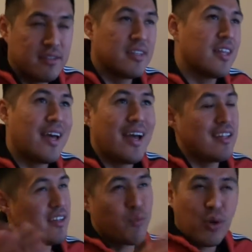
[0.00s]
Did
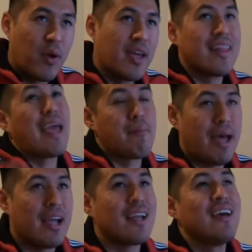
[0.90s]
that, then went away, then came
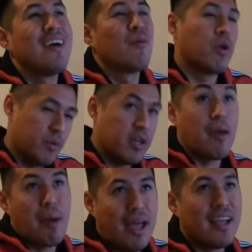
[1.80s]
back, went away and
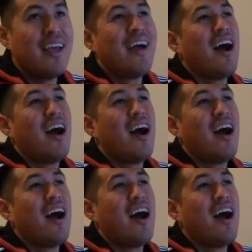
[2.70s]
came back.